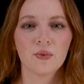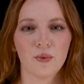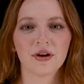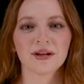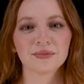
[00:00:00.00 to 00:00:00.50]

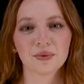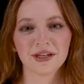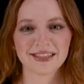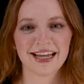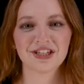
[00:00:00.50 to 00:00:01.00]
Welcome to
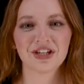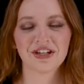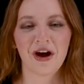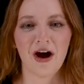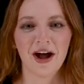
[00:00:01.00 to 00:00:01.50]
our
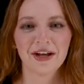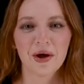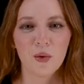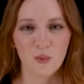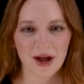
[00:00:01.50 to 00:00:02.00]
session on
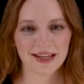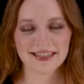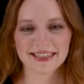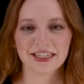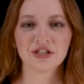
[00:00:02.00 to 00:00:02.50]
what
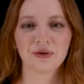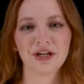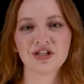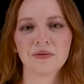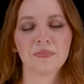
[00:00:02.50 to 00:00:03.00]
is
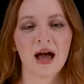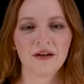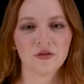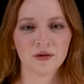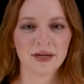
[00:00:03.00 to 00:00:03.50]
Integration
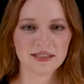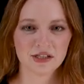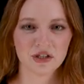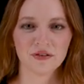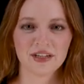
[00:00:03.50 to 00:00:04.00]
Platform as
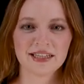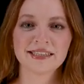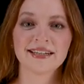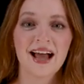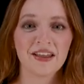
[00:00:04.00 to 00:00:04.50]
a Service,